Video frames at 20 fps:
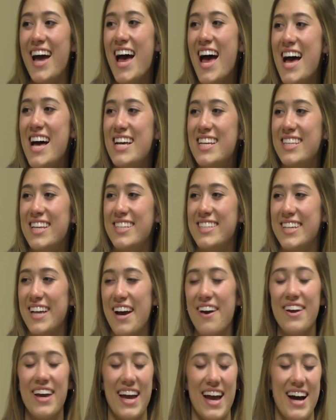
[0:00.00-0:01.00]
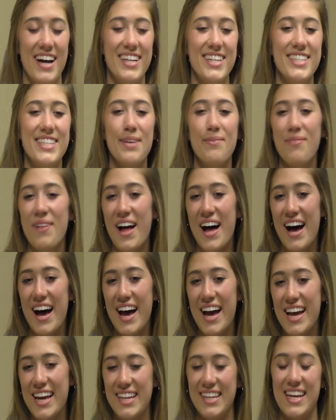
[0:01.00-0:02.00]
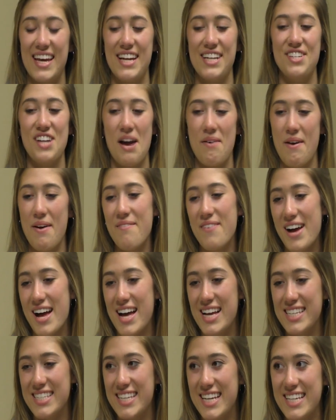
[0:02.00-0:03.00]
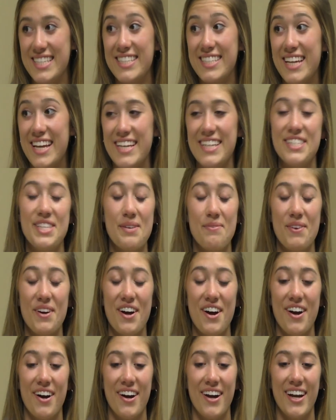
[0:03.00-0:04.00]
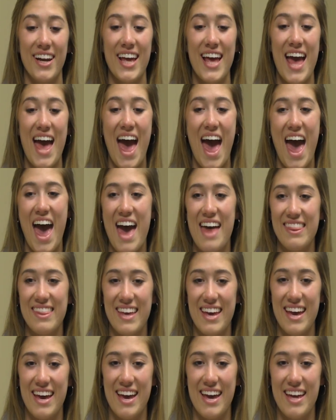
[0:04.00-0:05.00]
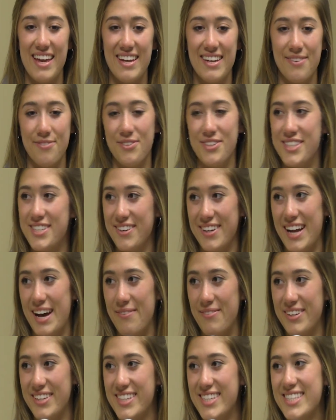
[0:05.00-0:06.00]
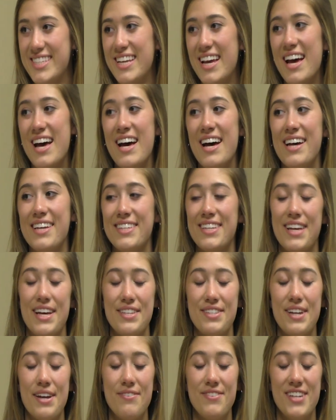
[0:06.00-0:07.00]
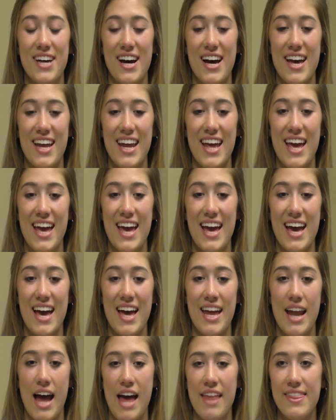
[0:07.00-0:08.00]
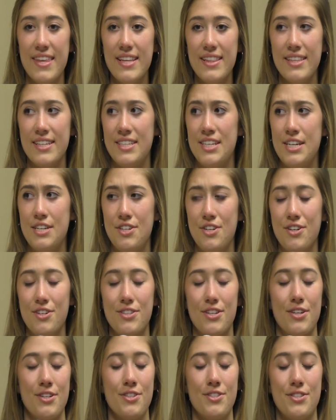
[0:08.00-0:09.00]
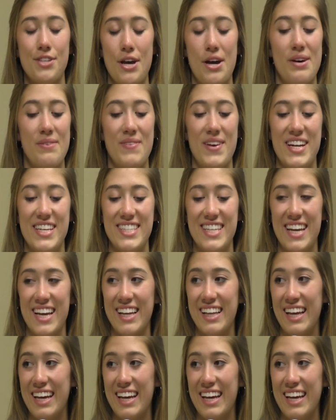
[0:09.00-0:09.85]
So I was like, okay, I'll just apply and like try my best and study super hard, and then we'll see what happens. So that's what I've done. And I think the teachers are so amazing.